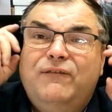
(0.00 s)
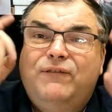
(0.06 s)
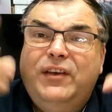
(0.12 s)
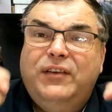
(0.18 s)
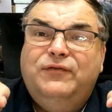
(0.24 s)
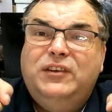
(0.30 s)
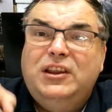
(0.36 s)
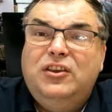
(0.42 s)

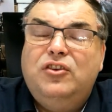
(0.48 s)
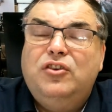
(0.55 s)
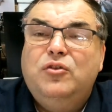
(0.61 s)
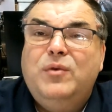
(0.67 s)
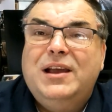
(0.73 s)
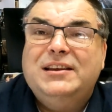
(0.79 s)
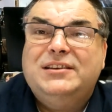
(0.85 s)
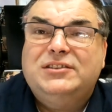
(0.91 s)
$50
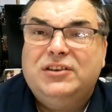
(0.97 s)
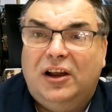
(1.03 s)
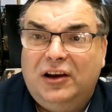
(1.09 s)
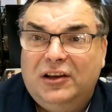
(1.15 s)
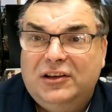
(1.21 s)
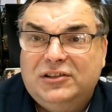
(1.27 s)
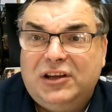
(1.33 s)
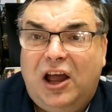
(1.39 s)

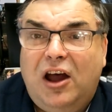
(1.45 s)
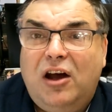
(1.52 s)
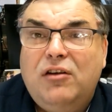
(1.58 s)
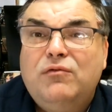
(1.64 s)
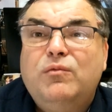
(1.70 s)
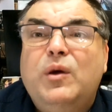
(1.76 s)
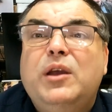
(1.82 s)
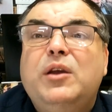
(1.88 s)
US.
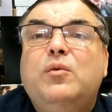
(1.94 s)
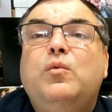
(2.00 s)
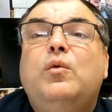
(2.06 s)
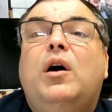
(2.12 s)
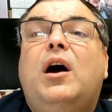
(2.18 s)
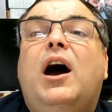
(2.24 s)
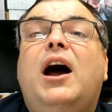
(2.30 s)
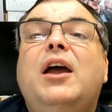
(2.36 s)

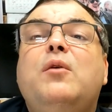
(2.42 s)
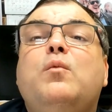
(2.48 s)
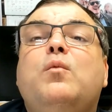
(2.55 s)
I